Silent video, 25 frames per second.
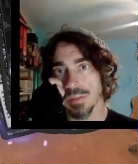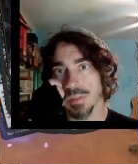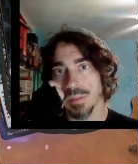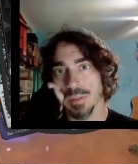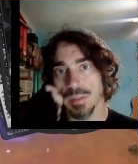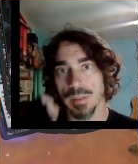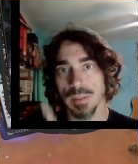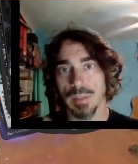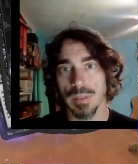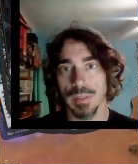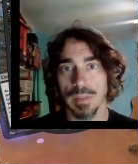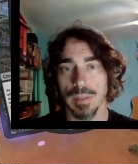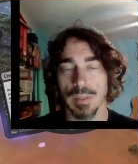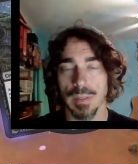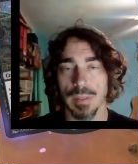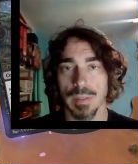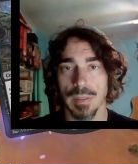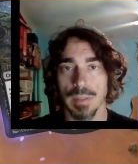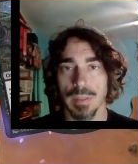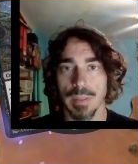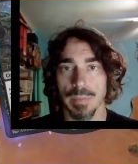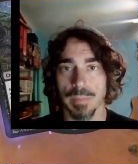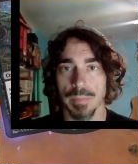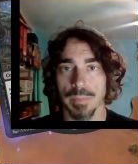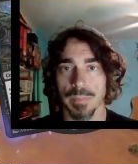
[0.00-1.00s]

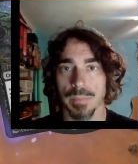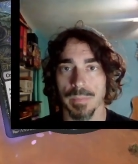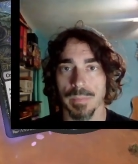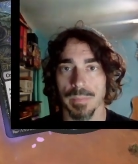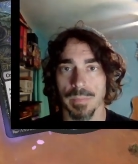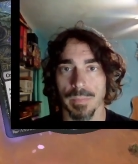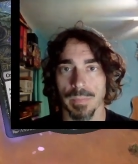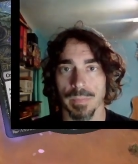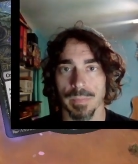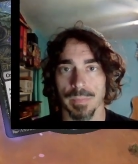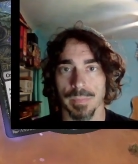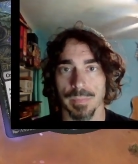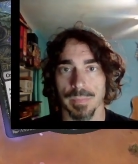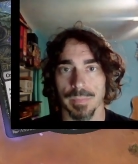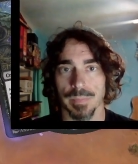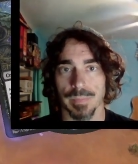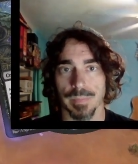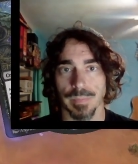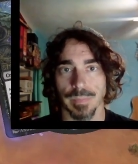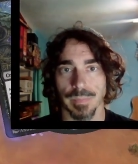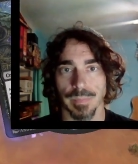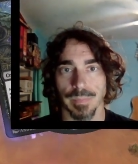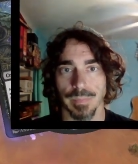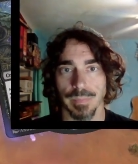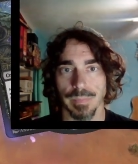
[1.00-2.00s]

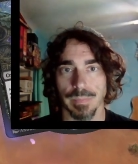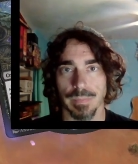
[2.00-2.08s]
[no speech]